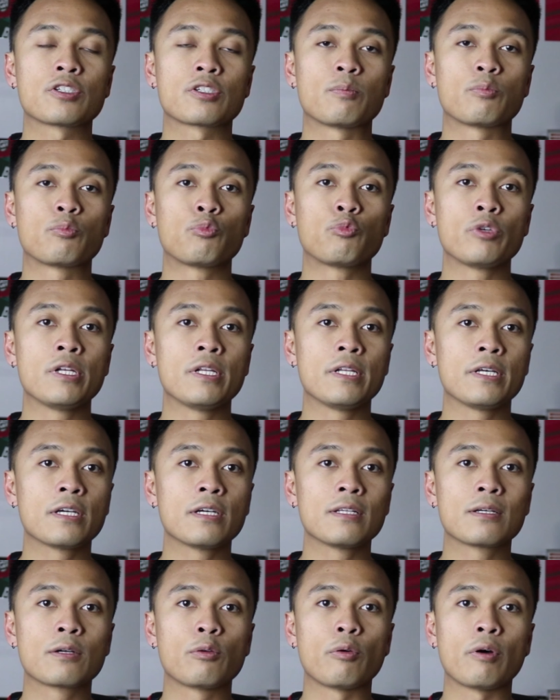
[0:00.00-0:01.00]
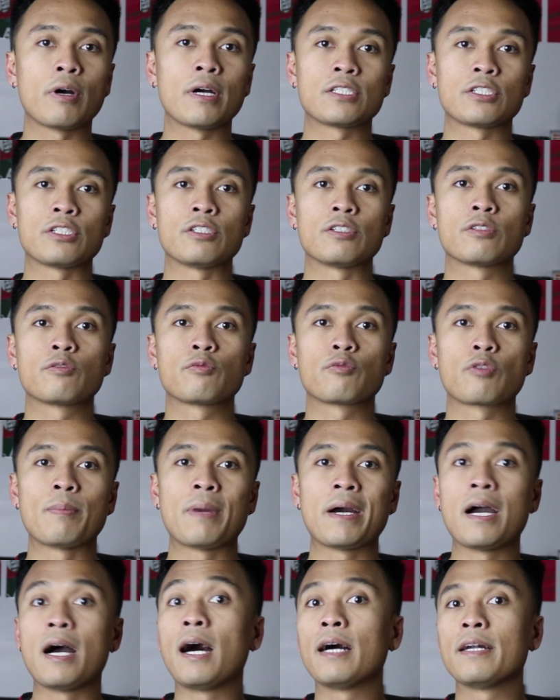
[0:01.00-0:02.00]
some really good questions from
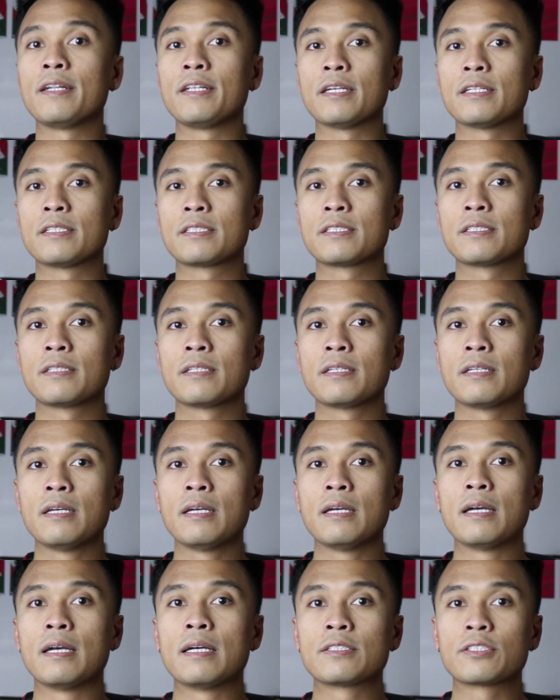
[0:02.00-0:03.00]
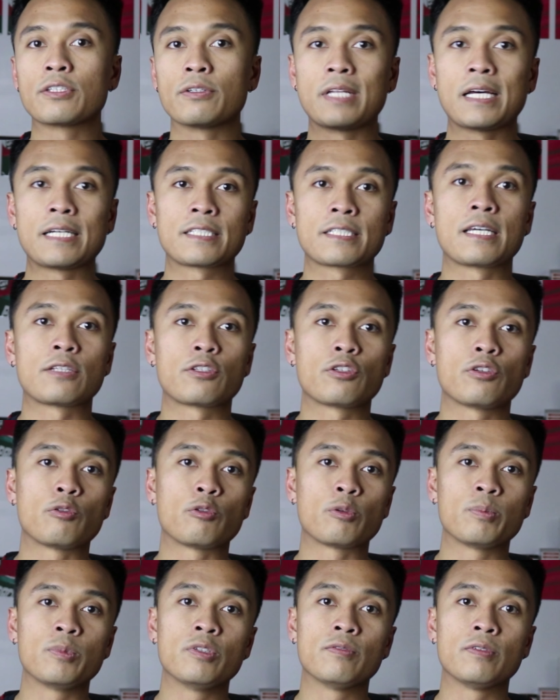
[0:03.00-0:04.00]
my audience. So let's get to the
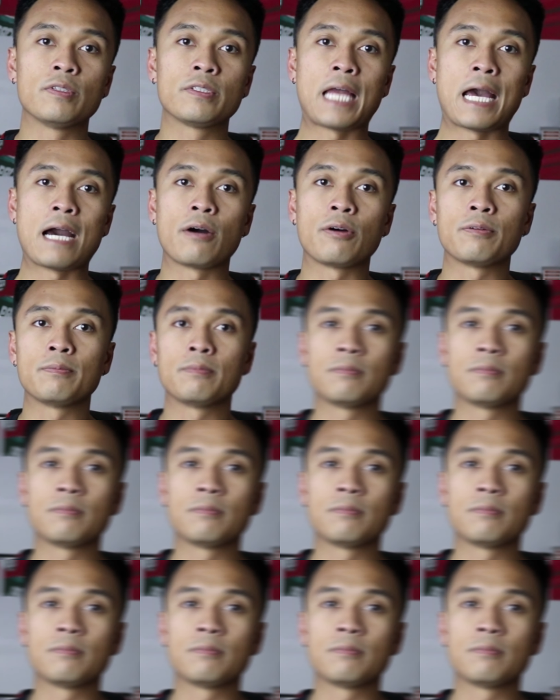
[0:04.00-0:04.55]
removal now.